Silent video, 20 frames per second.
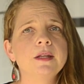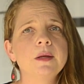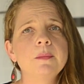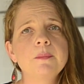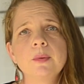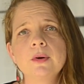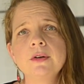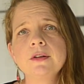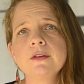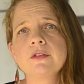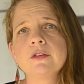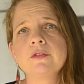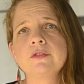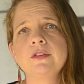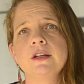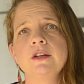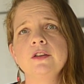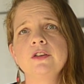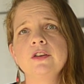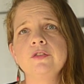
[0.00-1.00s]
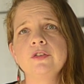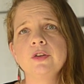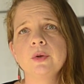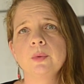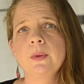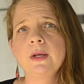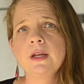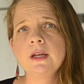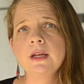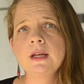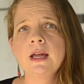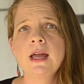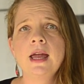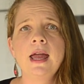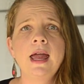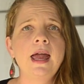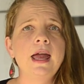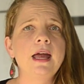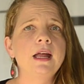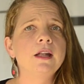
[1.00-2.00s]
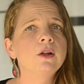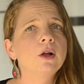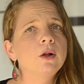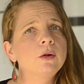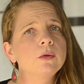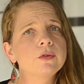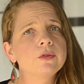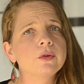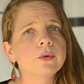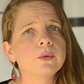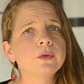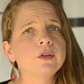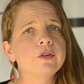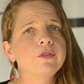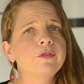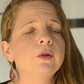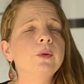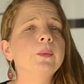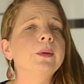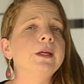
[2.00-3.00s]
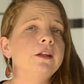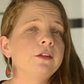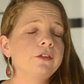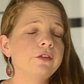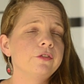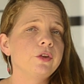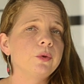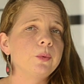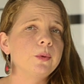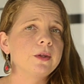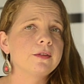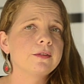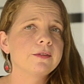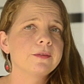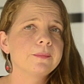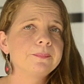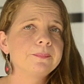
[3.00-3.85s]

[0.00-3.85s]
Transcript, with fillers: the importance of the interviewee, and also the following interviewees.